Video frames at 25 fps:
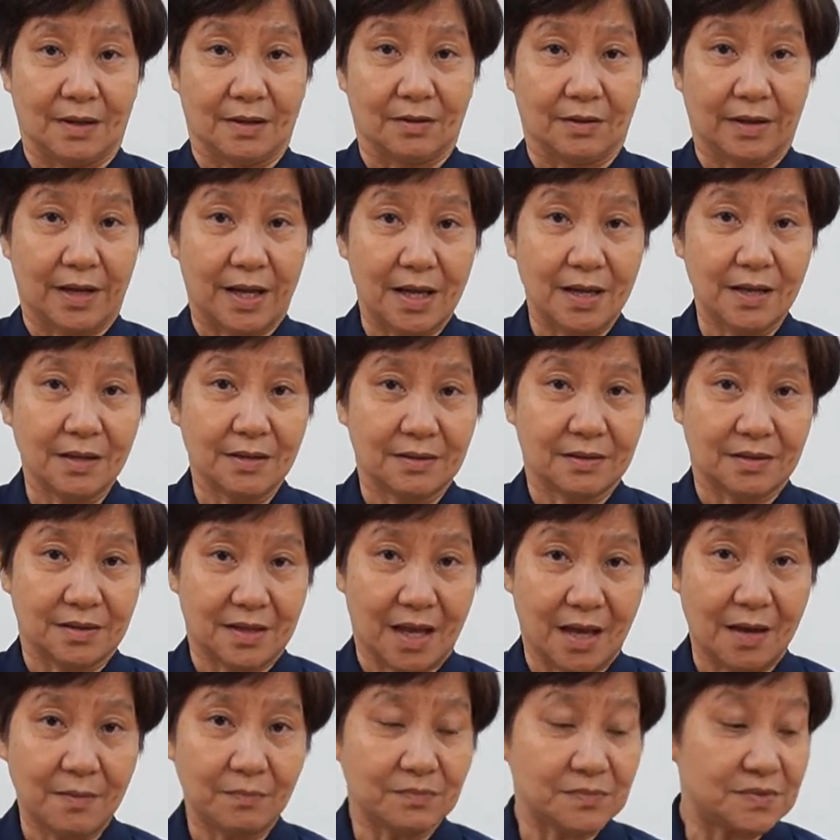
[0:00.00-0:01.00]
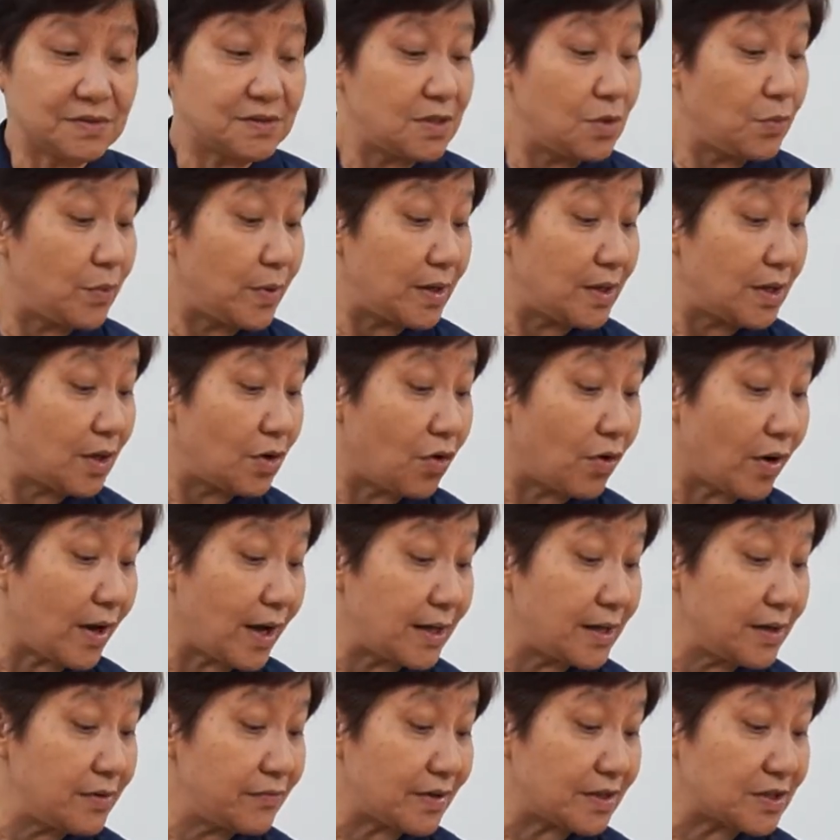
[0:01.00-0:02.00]
Okay, tap, see whether got
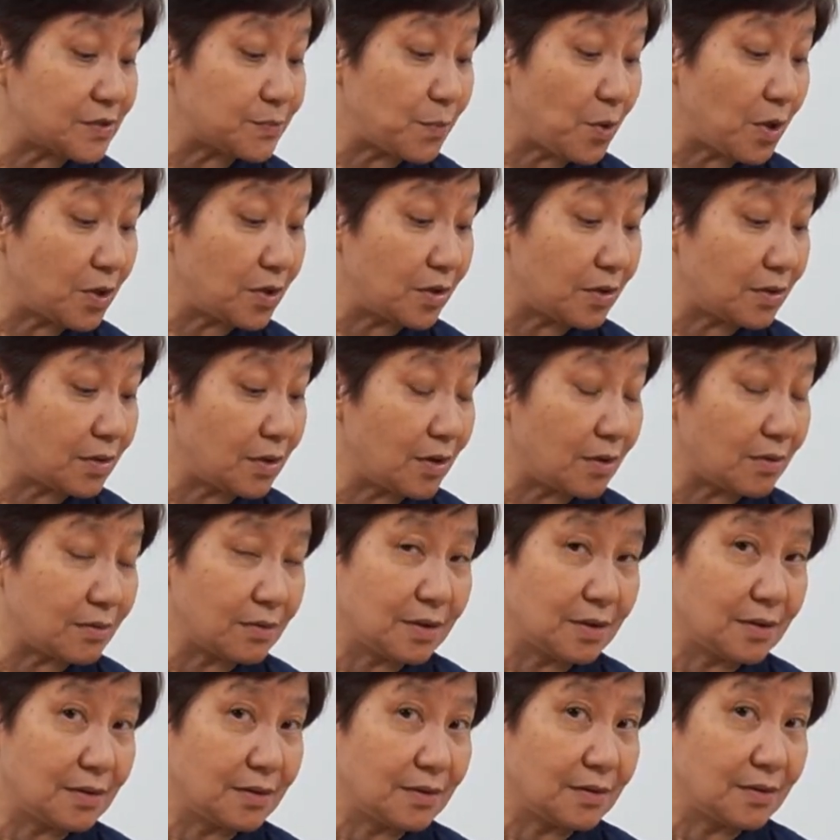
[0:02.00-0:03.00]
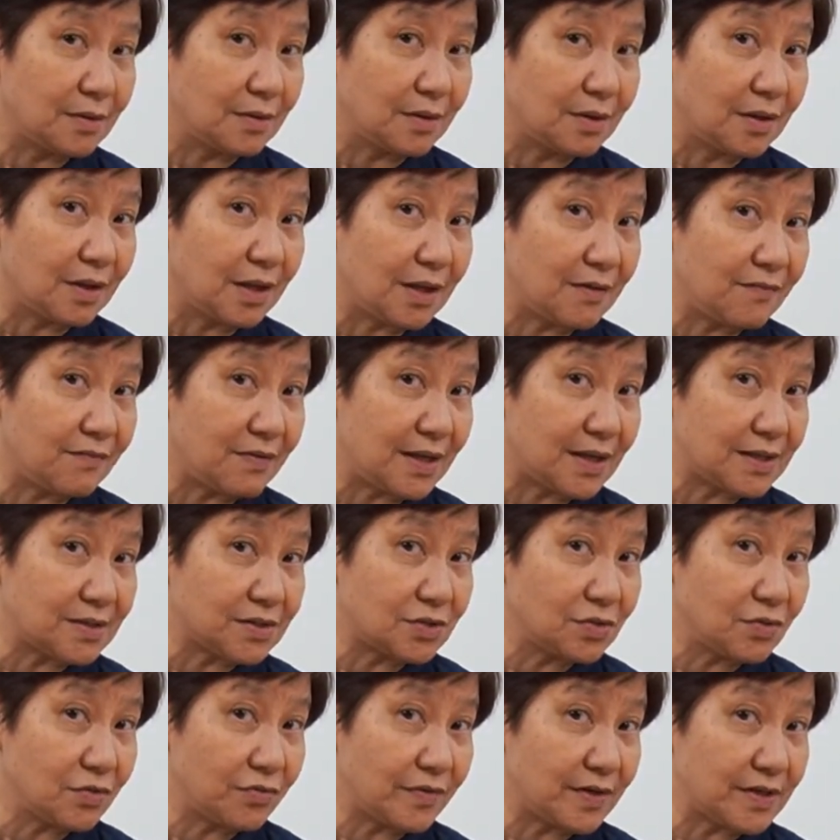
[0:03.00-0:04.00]
any response or not. If there's
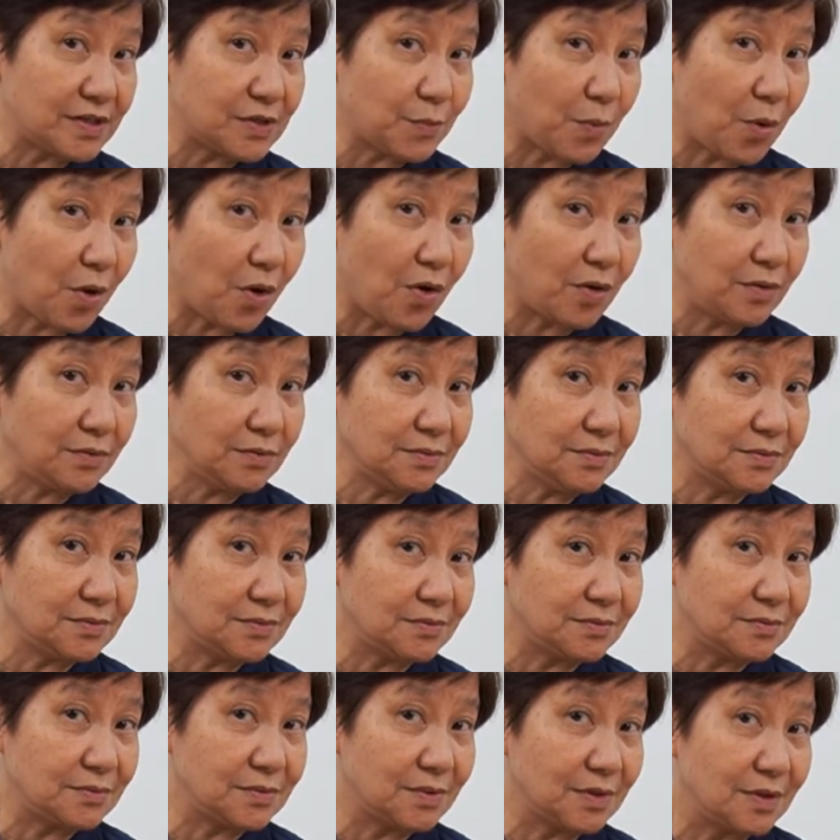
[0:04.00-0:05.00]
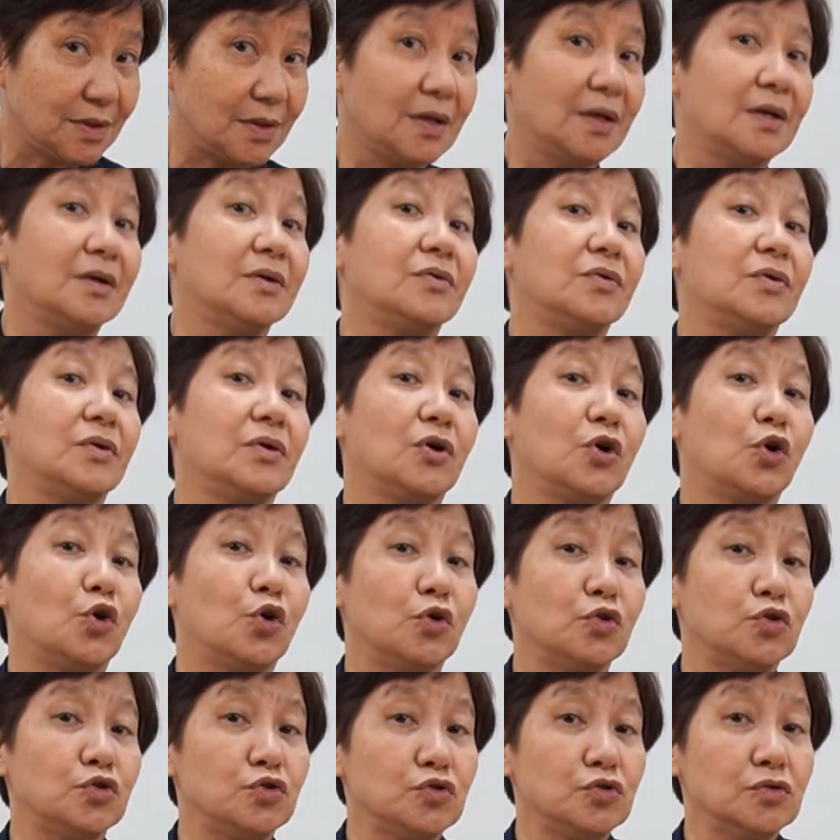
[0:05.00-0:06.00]
no response, you'll
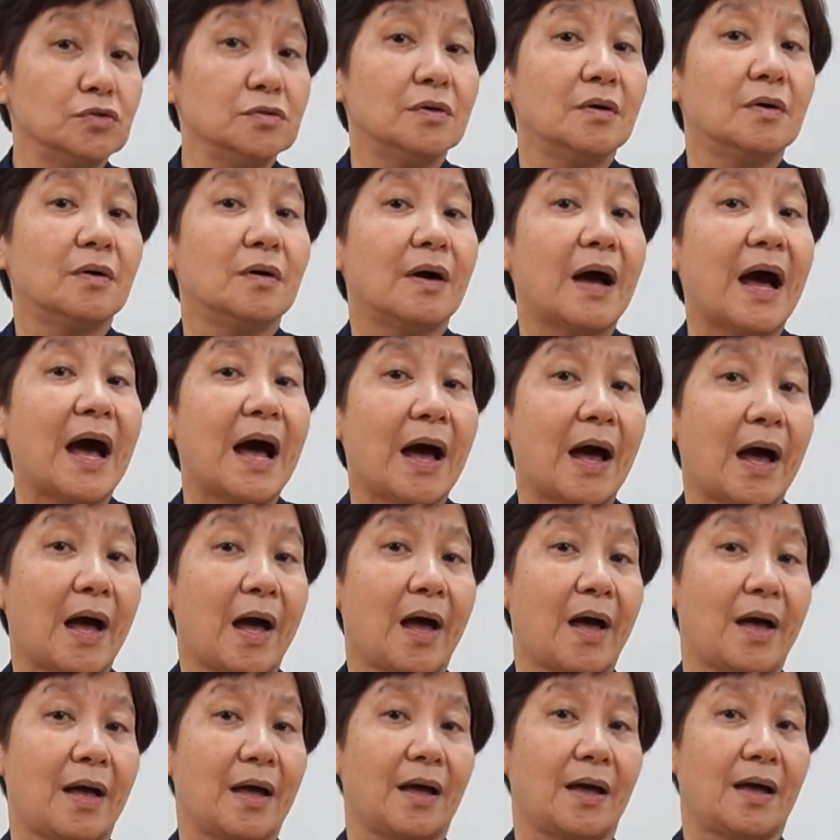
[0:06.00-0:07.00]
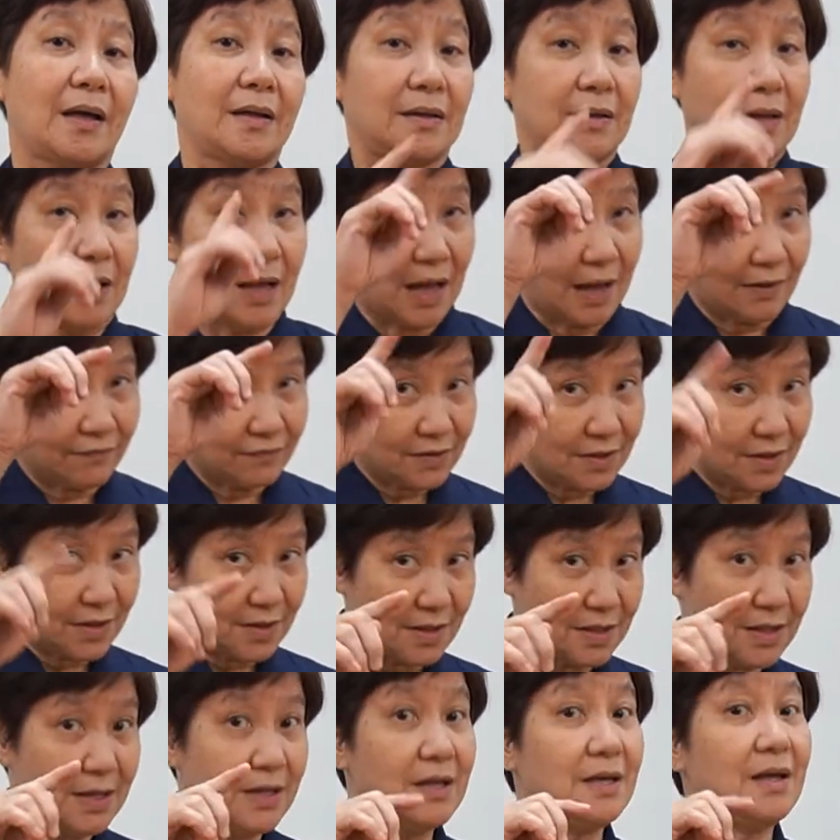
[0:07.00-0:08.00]
go to, after
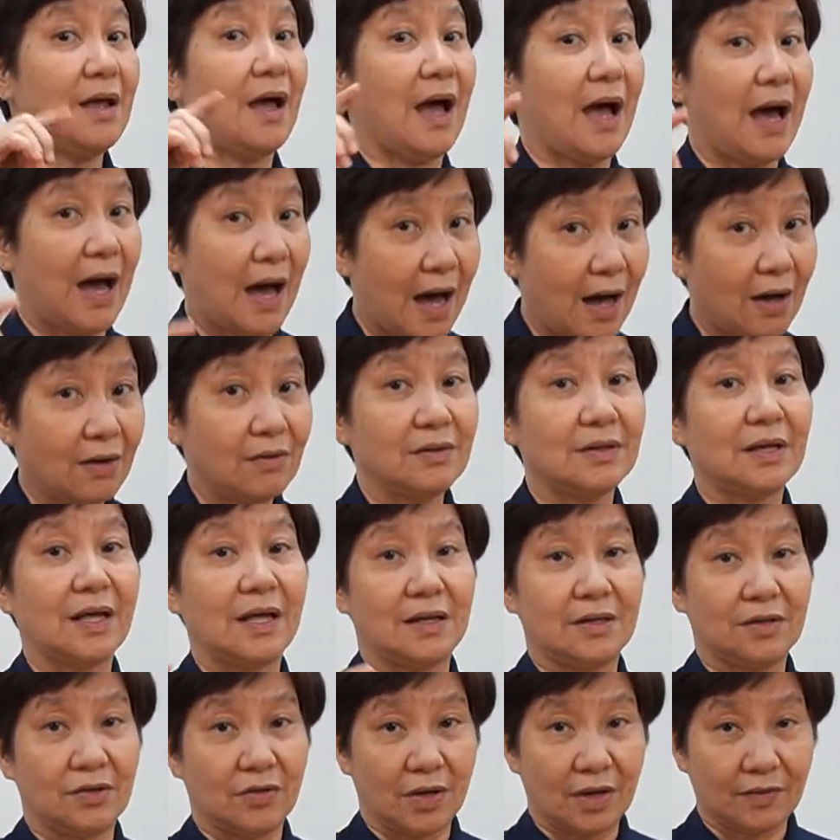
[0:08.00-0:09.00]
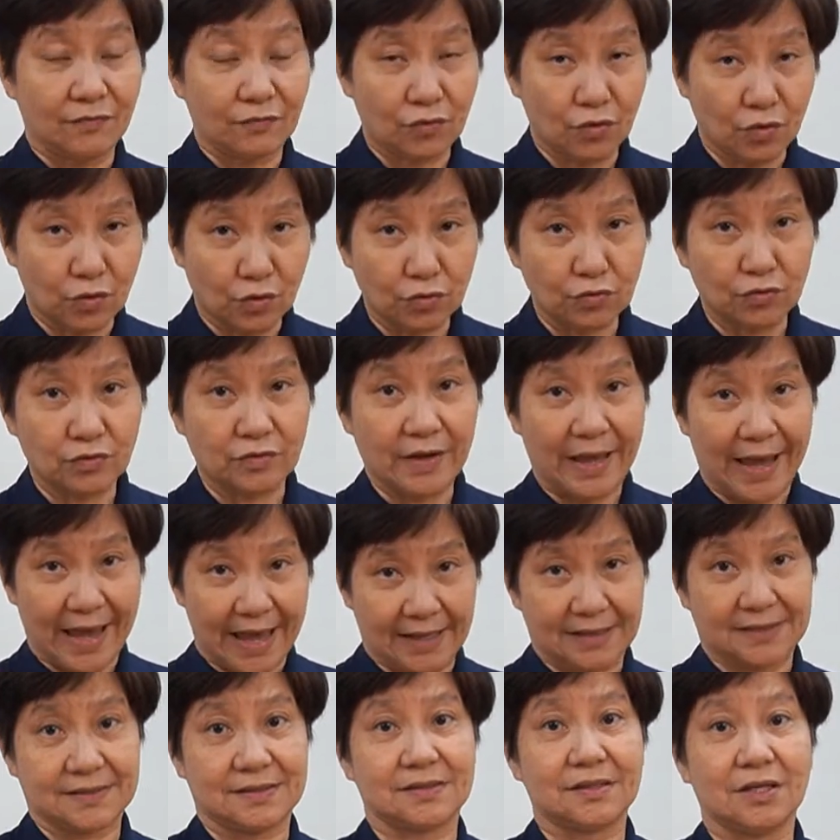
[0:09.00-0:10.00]
D, R, you have to go to the
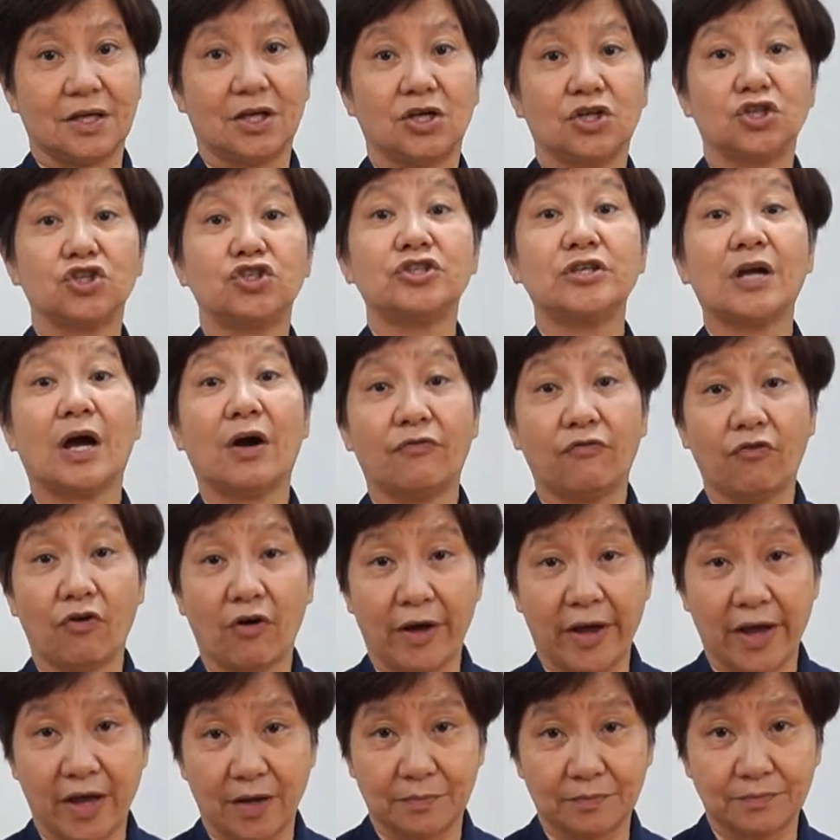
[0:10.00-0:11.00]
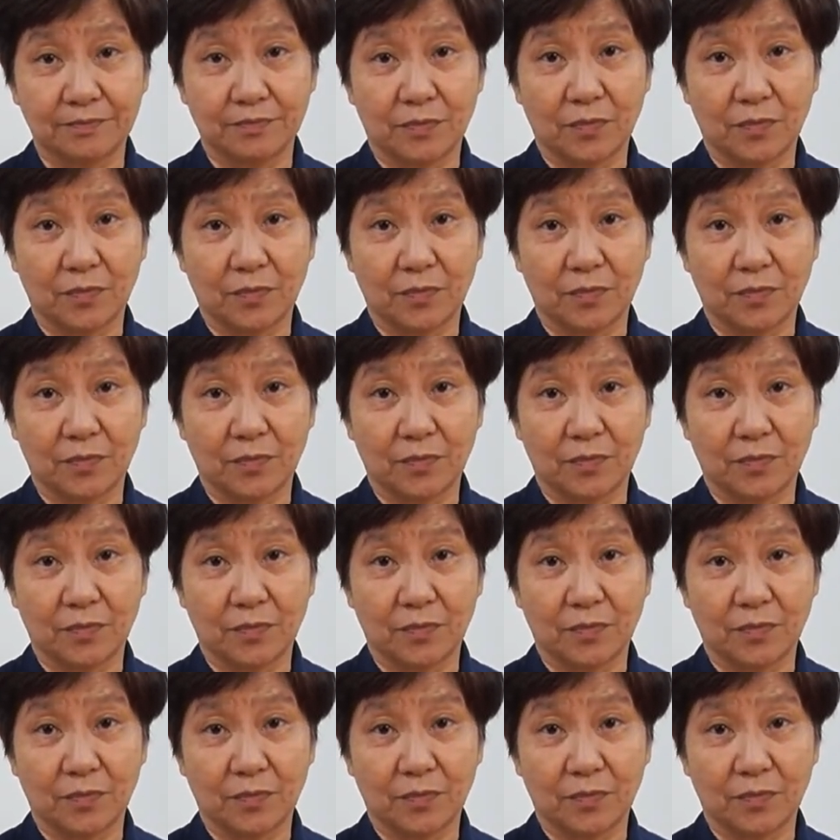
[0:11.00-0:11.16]
S, shout for help.